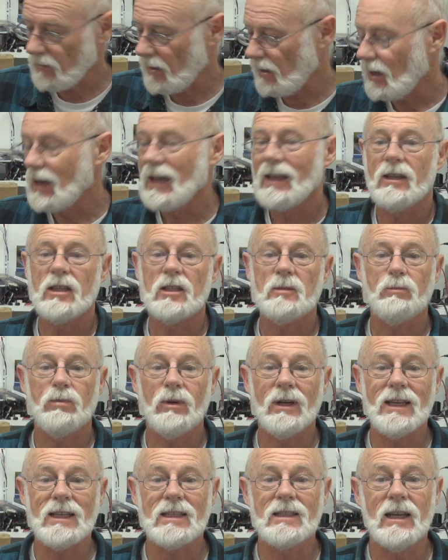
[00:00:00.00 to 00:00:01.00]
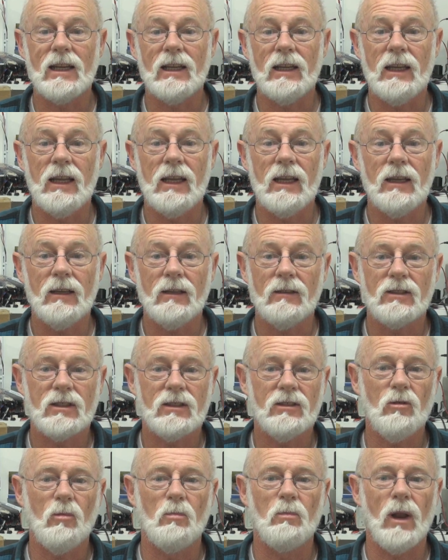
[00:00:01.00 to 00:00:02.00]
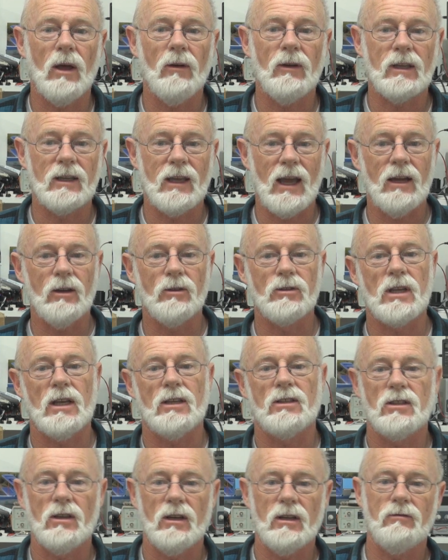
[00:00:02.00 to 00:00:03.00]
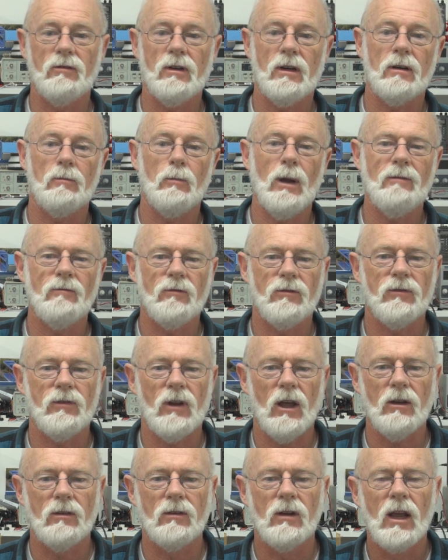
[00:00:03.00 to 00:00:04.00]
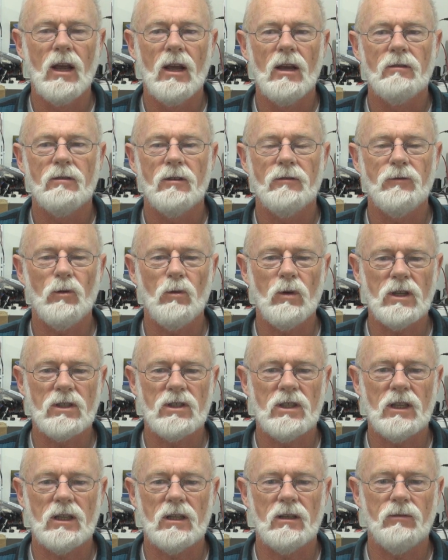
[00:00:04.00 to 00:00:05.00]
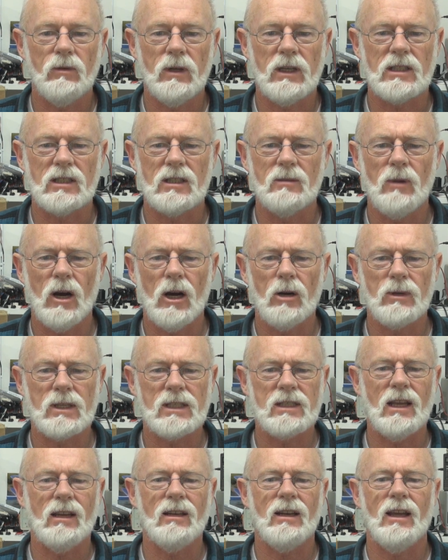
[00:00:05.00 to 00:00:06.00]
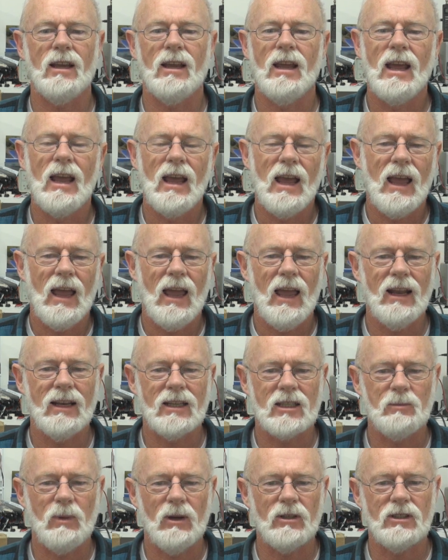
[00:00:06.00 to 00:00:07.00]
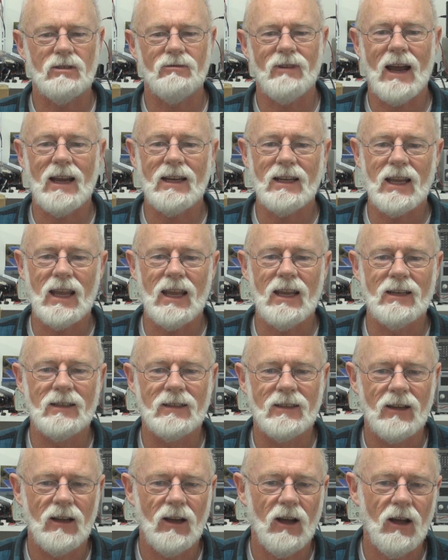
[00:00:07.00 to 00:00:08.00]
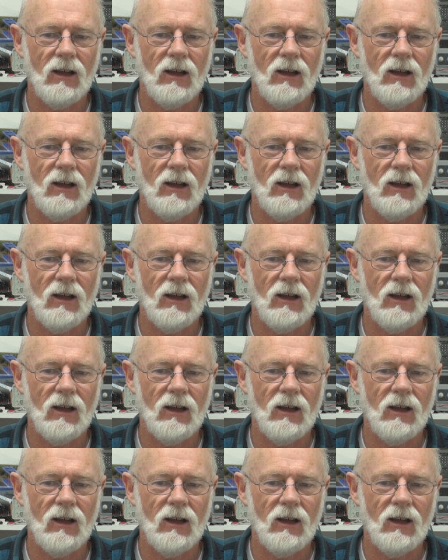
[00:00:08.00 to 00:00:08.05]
than that. The spring is nearly here, still blowing gales outside. We hadn't flown for 4 consecutive weeks. Tomorrow is Sunday, and it's supposed to rain again.